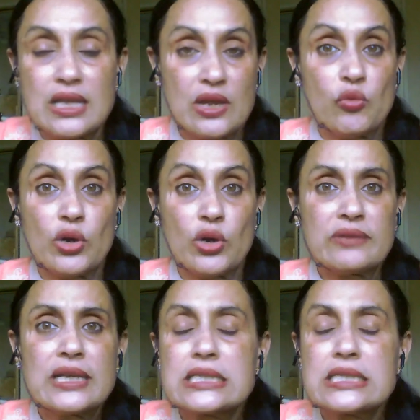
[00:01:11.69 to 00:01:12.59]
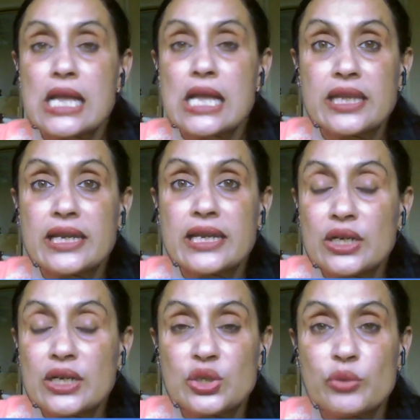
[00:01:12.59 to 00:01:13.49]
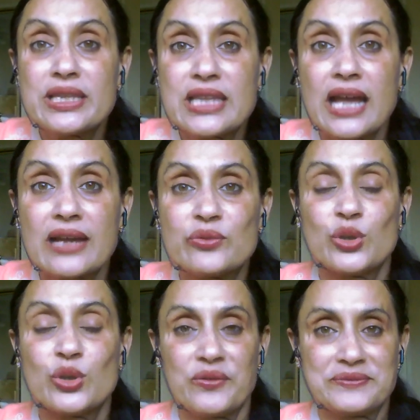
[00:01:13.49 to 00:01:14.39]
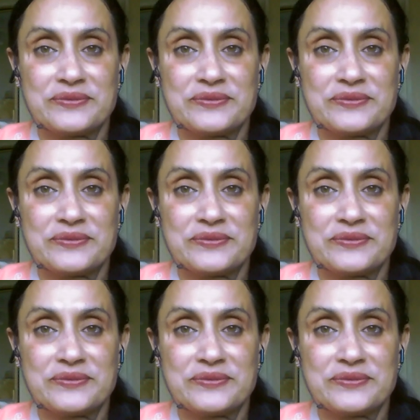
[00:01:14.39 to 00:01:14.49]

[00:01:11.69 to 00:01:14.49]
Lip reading: What if there's nothing to be thankful of?